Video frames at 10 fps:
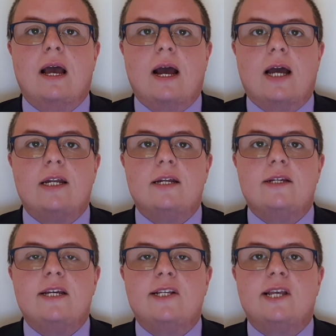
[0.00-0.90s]
And in a
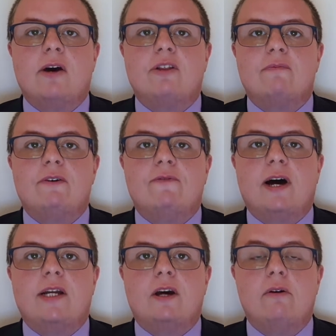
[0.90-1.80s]
detail that we
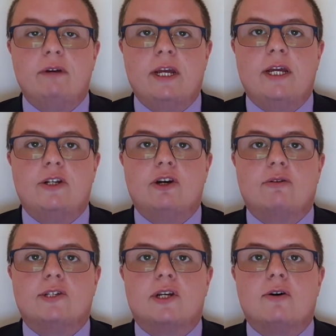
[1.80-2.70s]
find only in
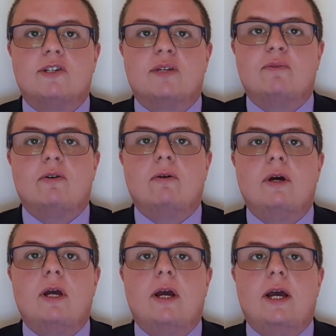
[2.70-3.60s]
John's Gospel,
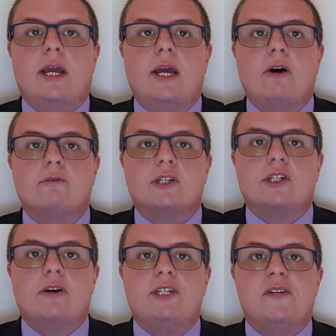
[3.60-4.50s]
he helps
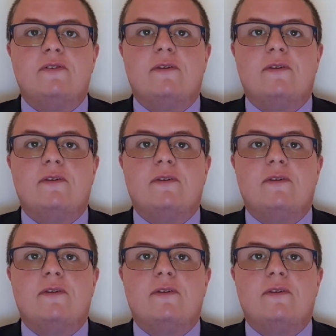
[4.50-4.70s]
Joseph of